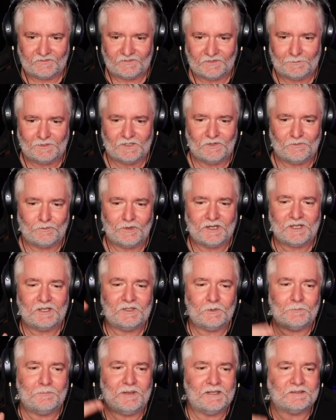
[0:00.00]
Don't be ringing
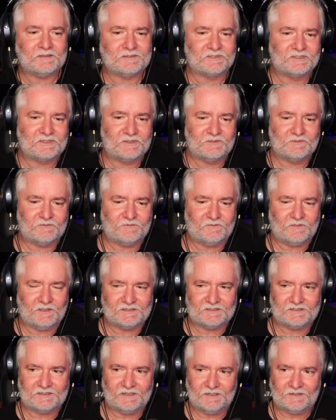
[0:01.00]
the bells.
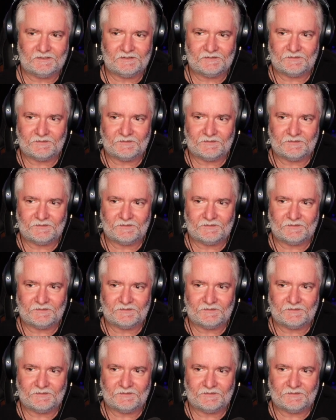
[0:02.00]
Fuck's sake.